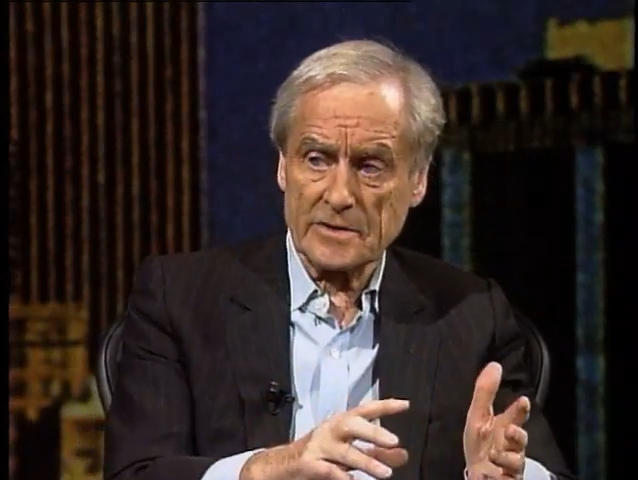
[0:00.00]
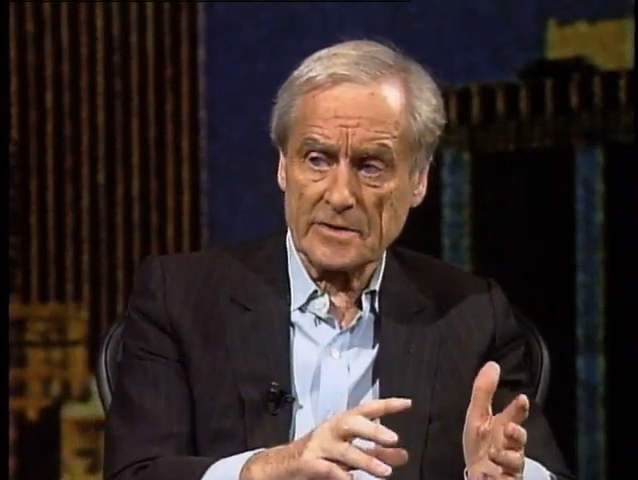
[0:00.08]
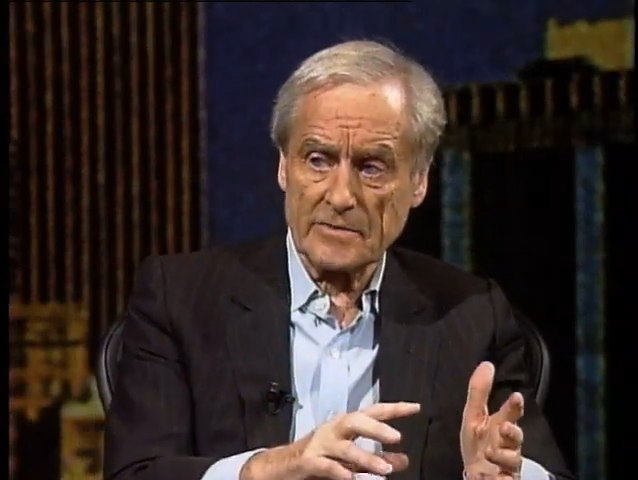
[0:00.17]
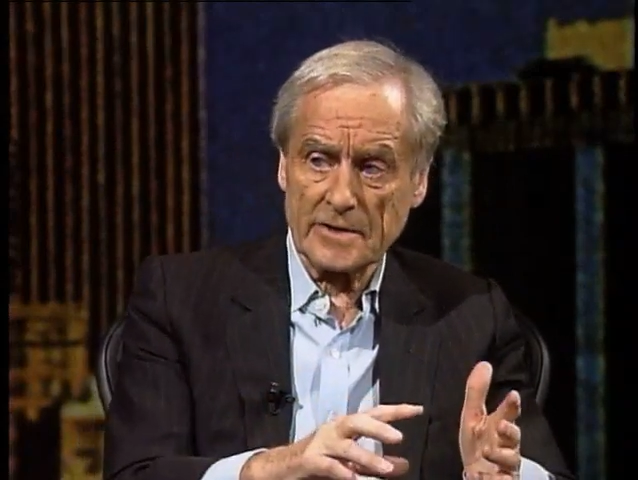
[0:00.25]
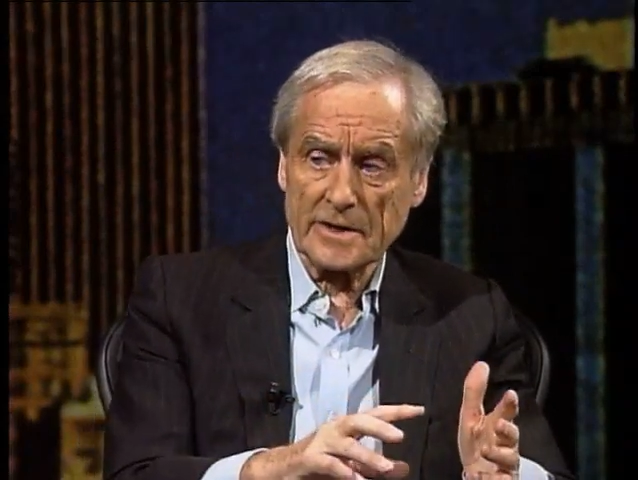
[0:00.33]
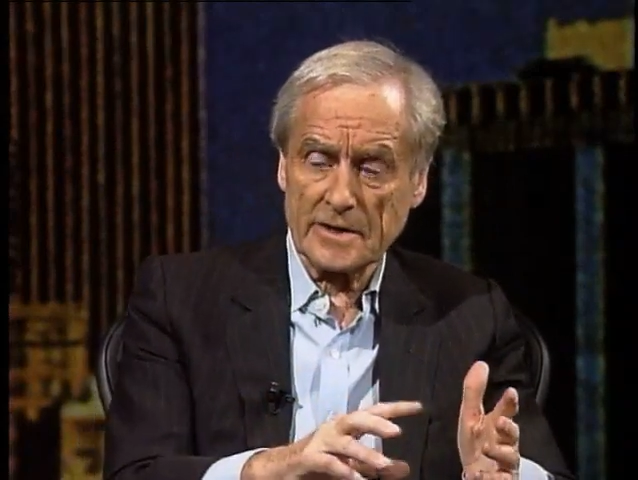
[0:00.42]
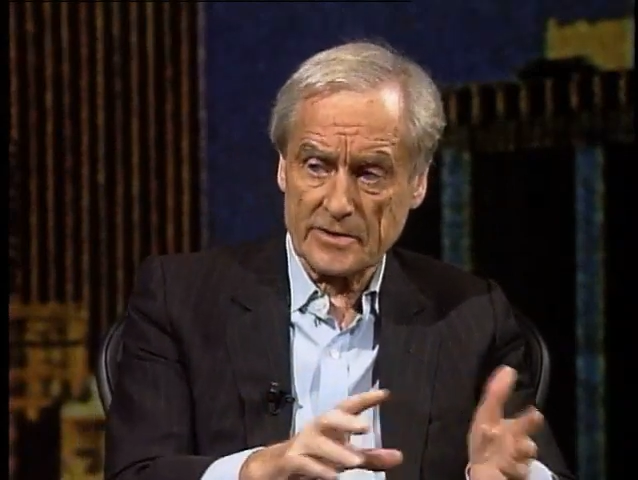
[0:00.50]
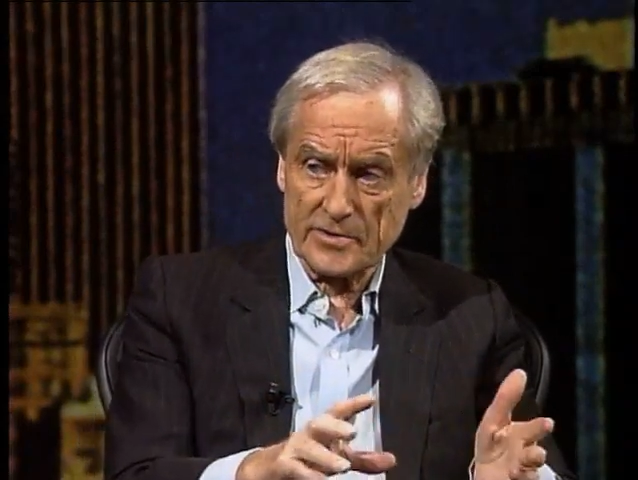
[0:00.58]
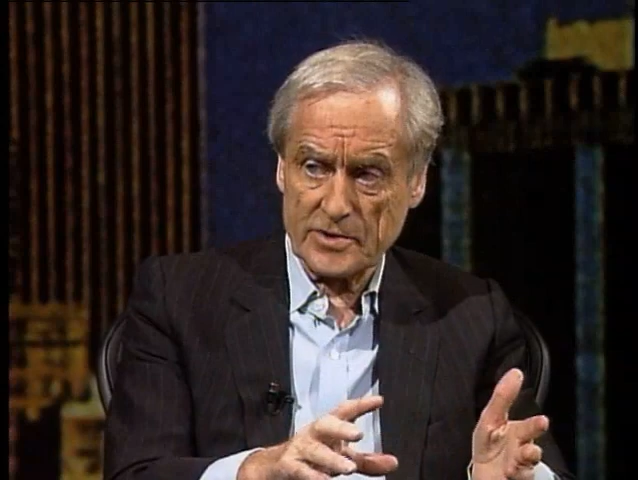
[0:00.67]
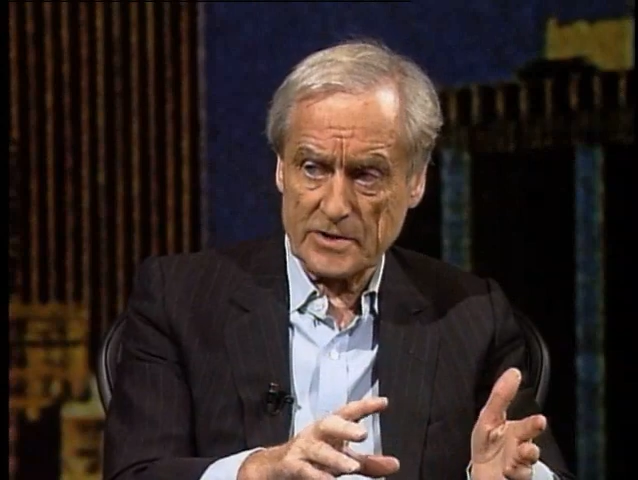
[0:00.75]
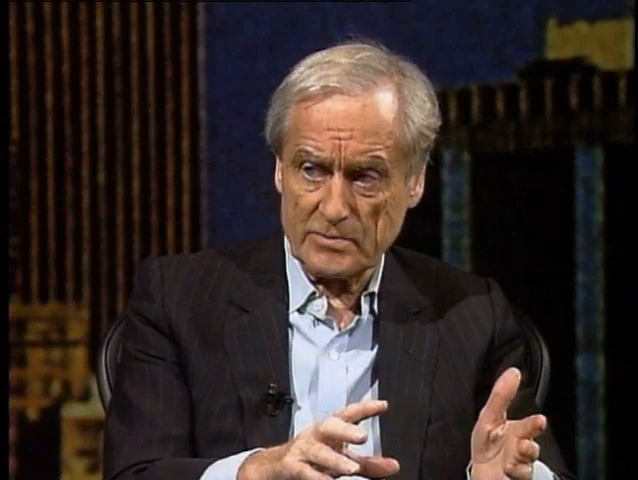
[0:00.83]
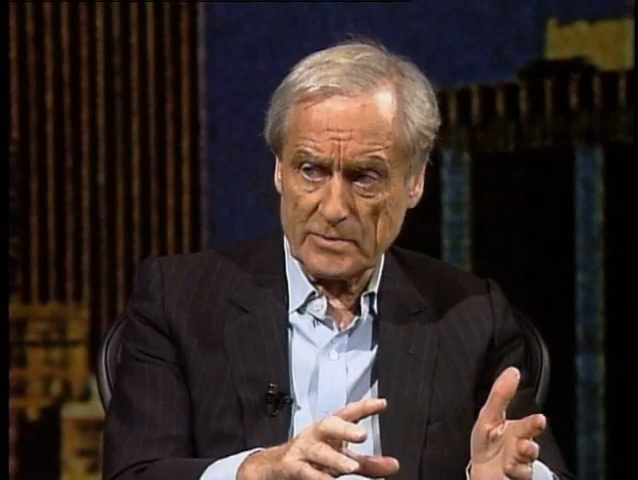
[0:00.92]
of
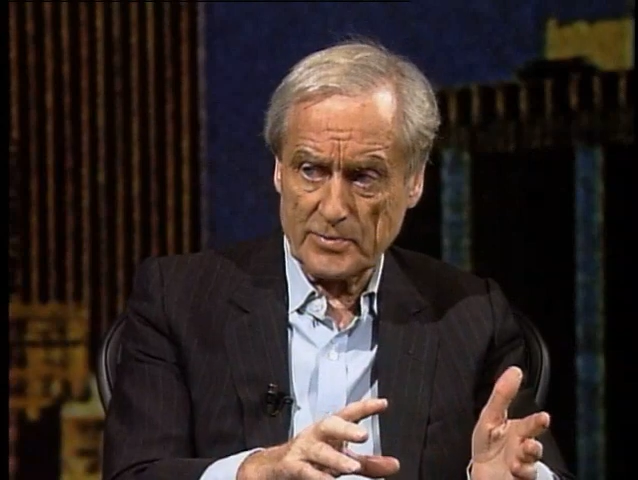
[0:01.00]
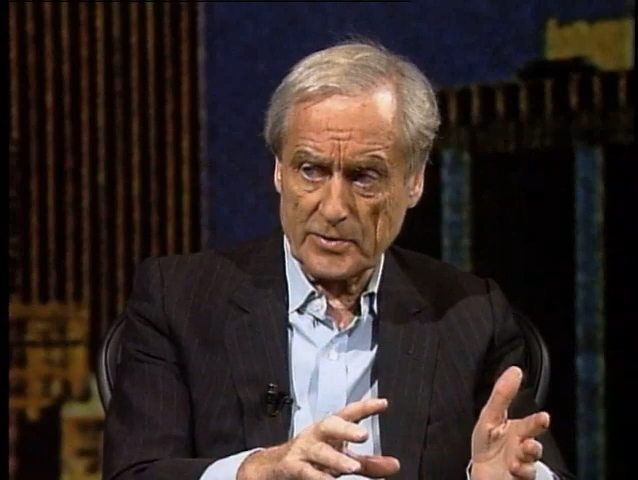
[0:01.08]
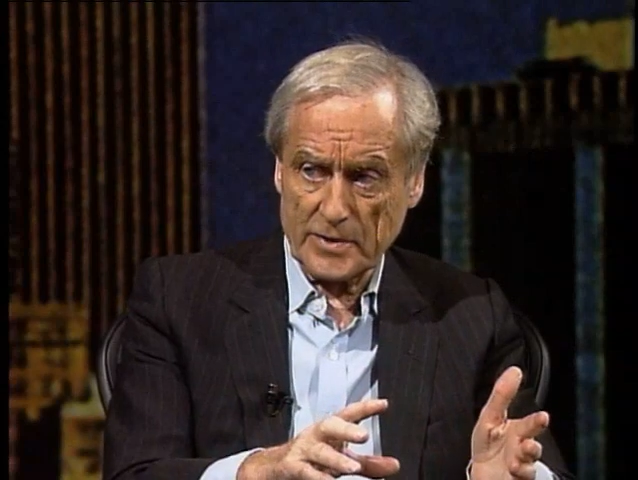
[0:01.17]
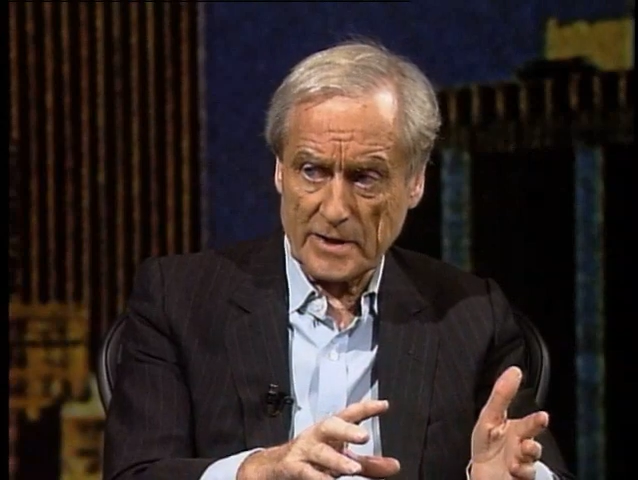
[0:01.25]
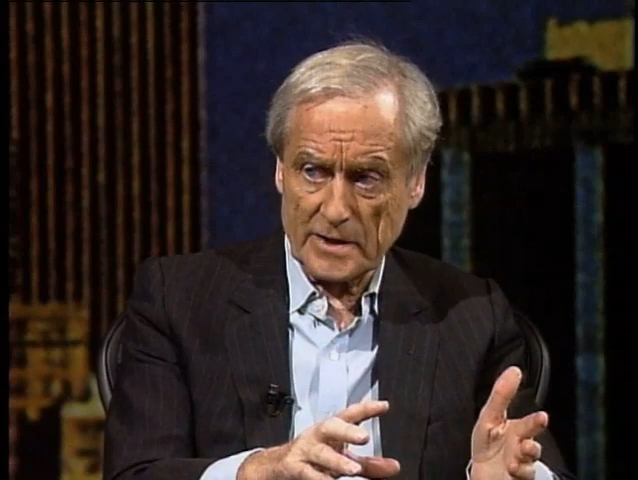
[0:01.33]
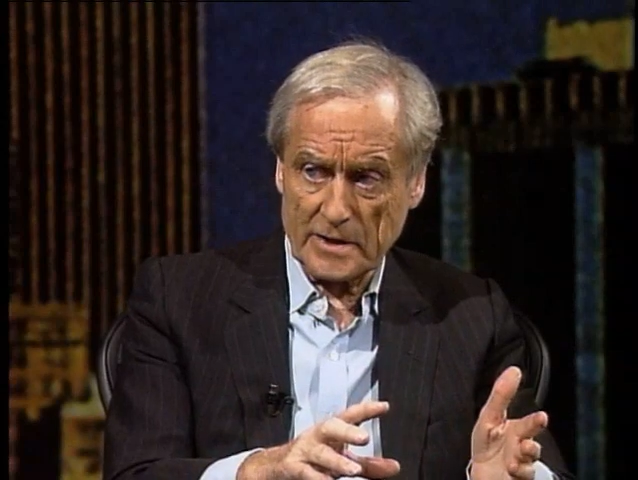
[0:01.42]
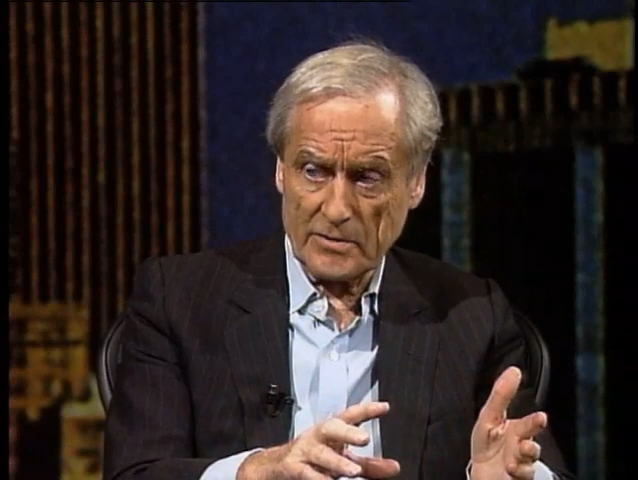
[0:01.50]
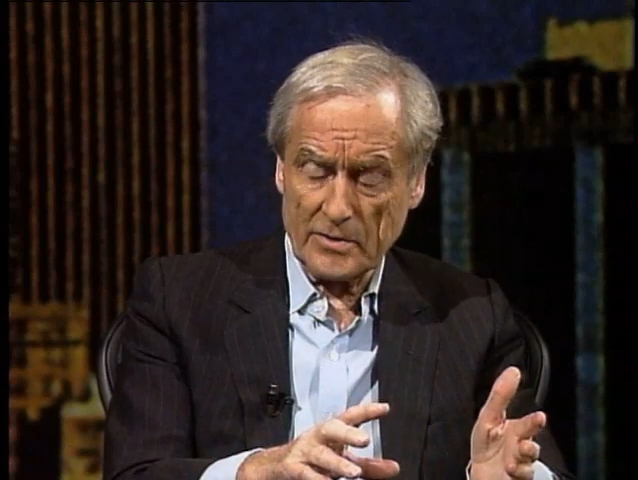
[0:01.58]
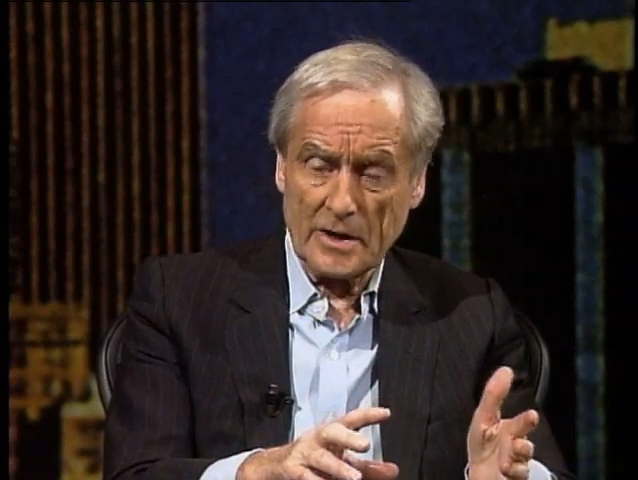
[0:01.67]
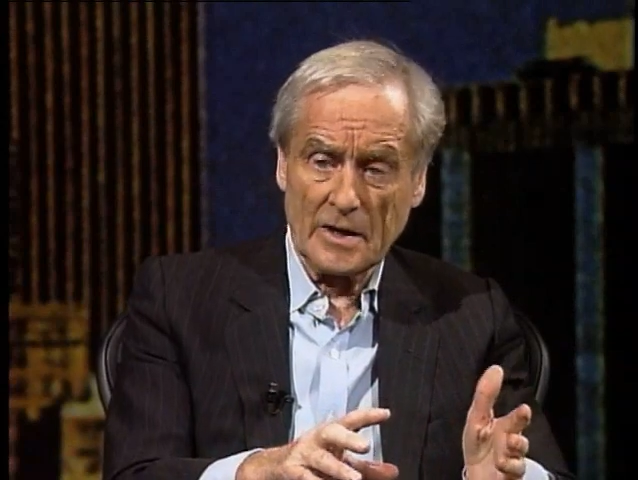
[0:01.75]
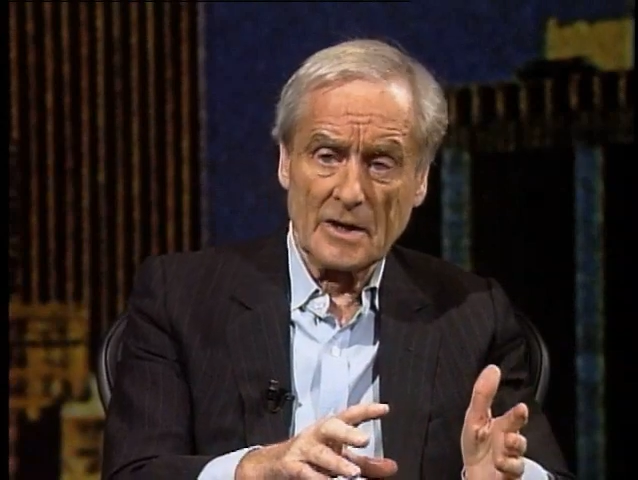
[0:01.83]
industries were putting out,